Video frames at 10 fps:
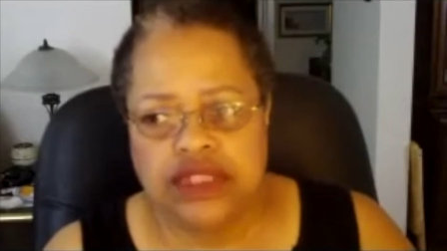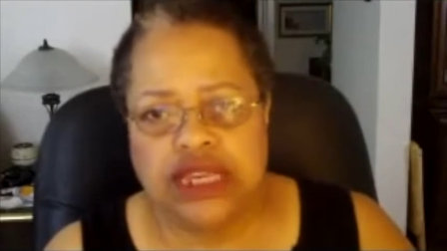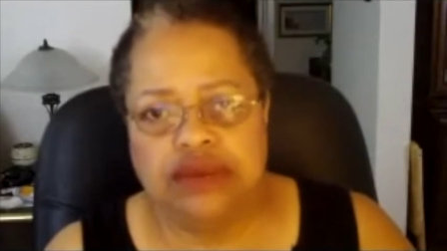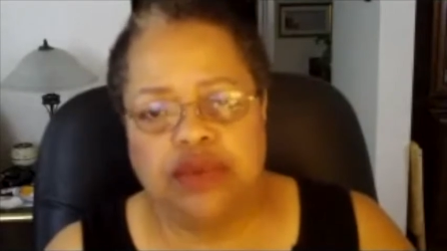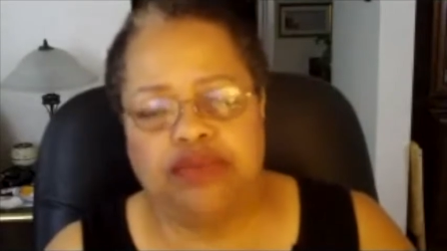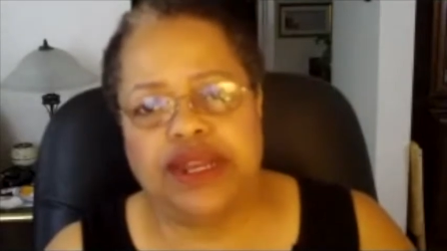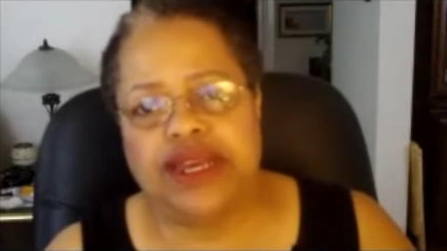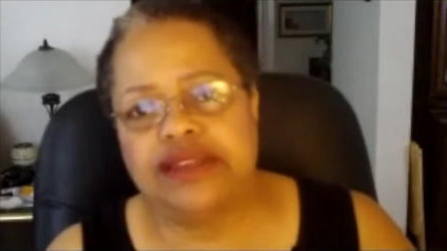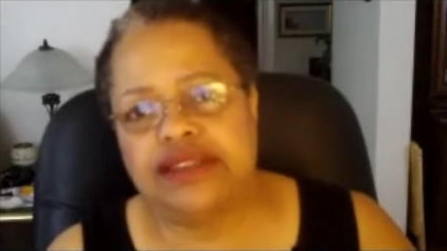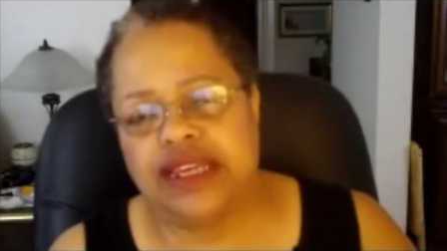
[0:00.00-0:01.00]
He will
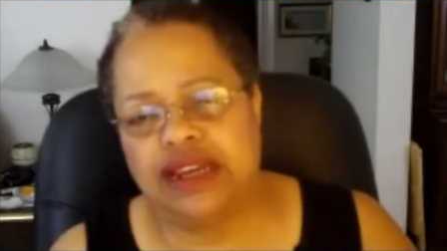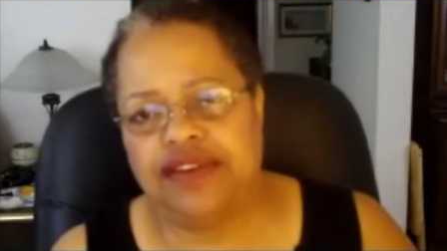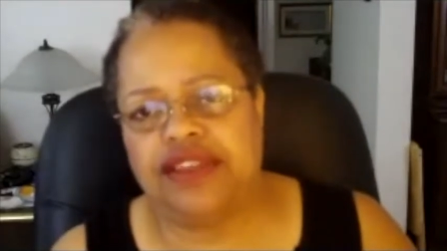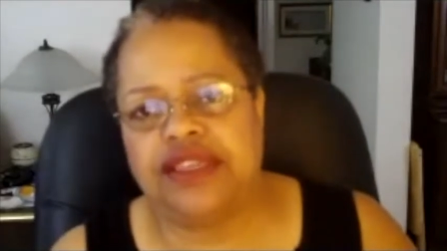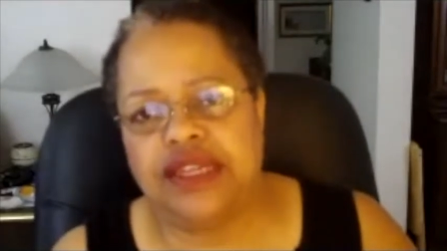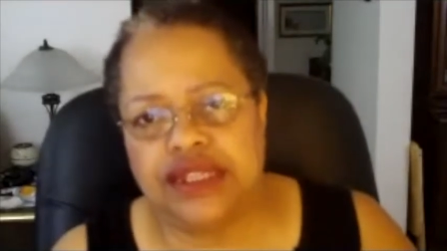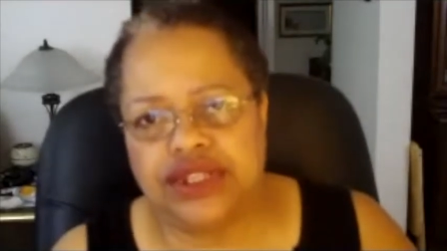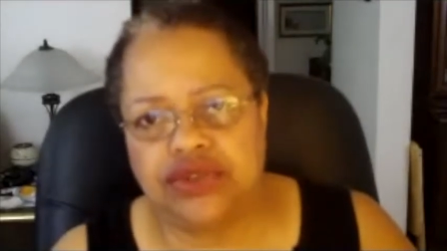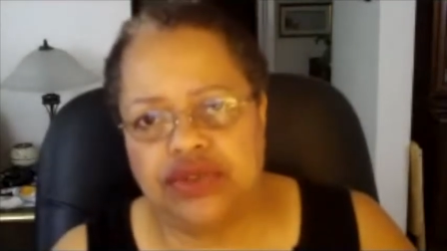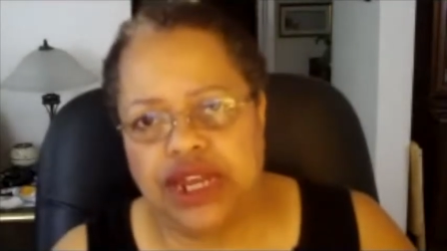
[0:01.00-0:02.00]
bless everything
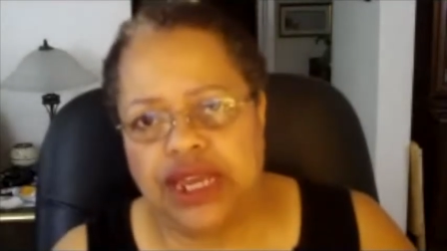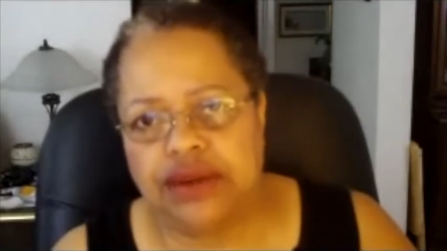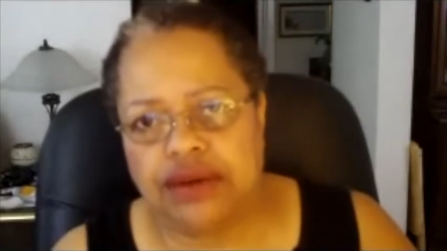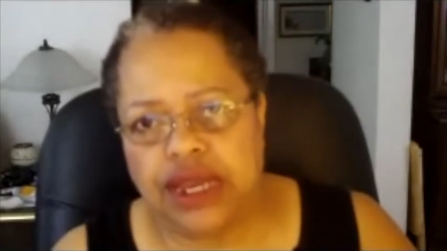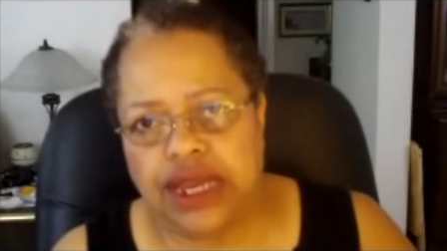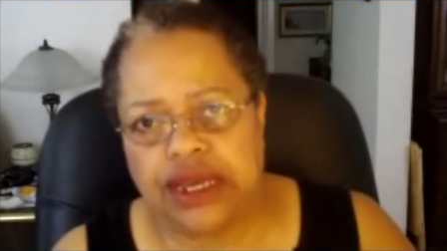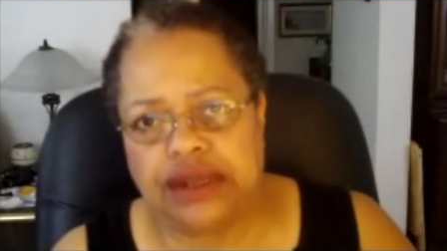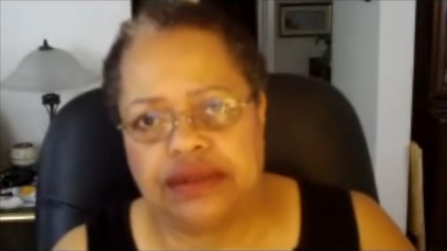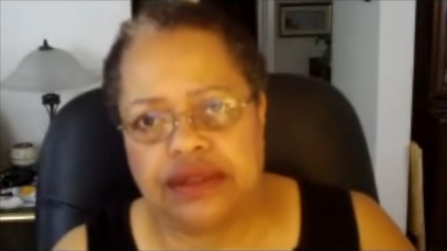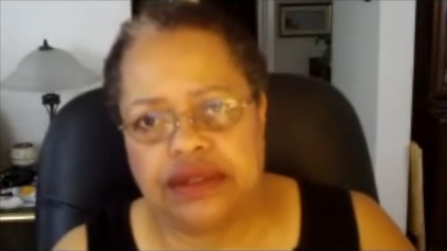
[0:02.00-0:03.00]
that you lay your
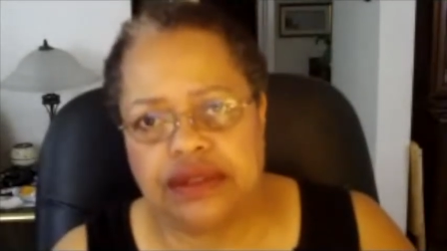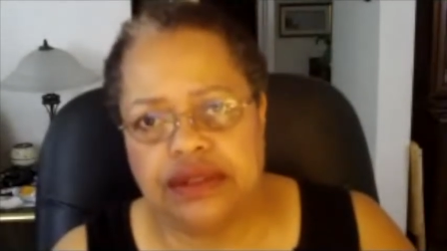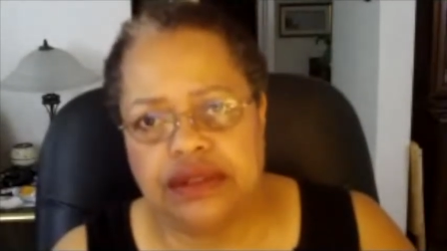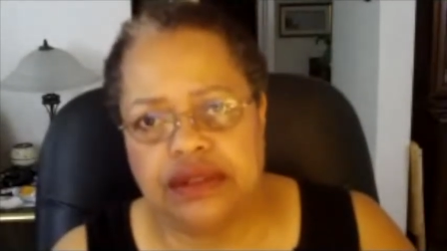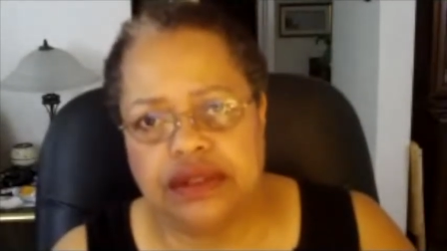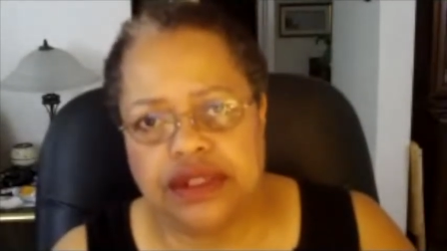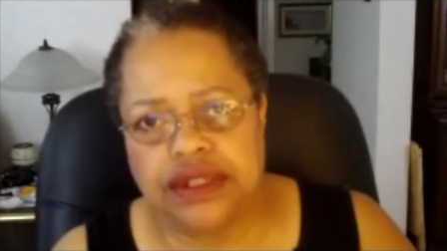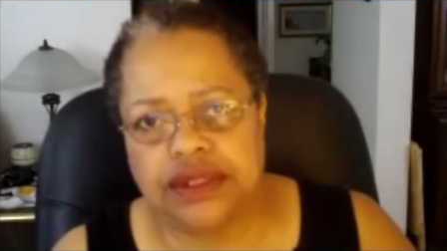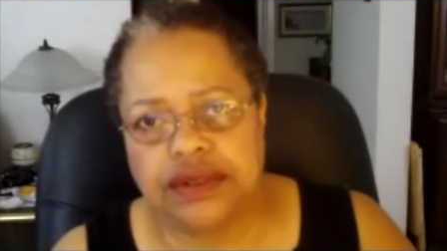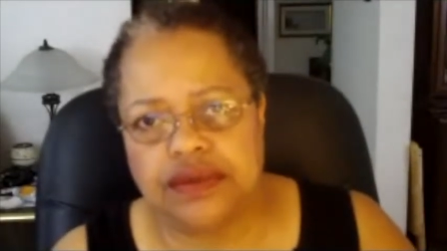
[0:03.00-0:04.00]
hands to
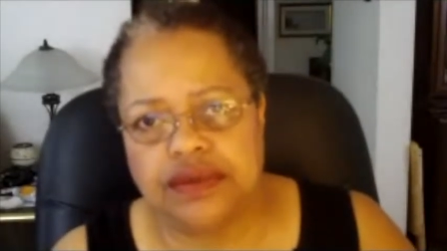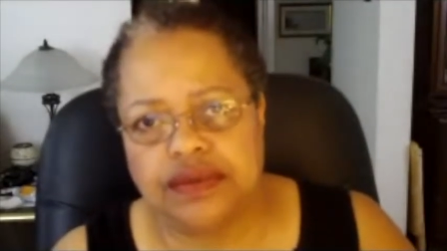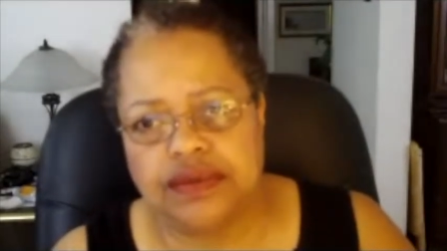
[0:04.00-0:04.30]
do.